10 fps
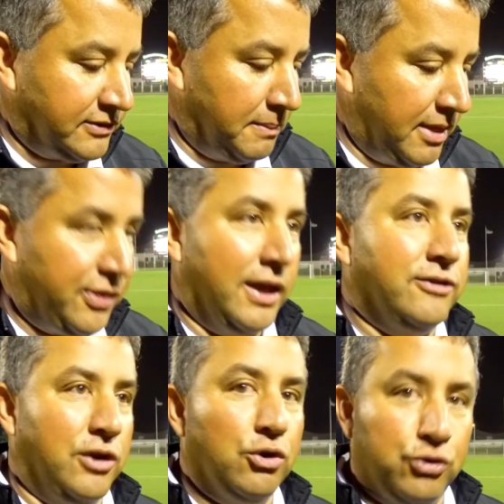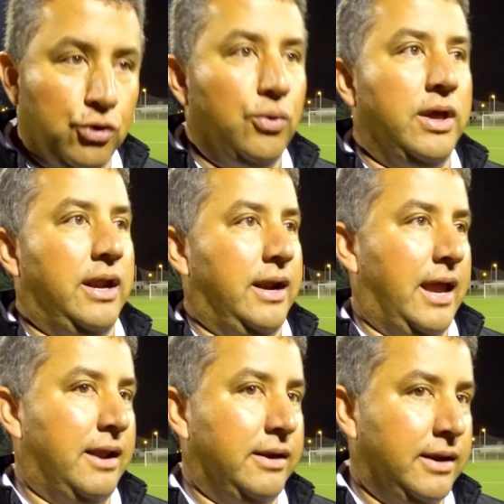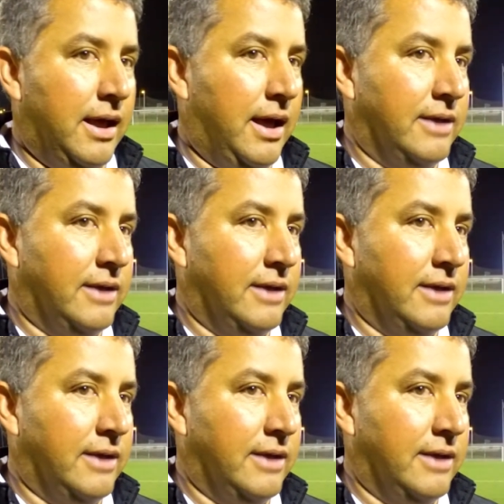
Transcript: some of the things that you're doing and